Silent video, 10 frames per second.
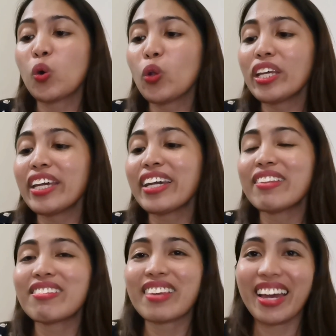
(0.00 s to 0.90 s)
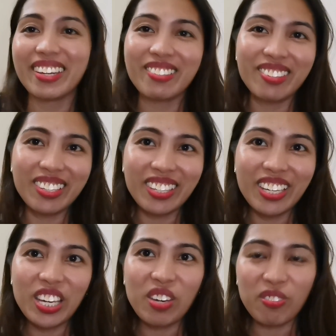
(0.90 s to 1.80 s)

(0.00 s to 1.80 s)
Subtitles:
cooling and tightening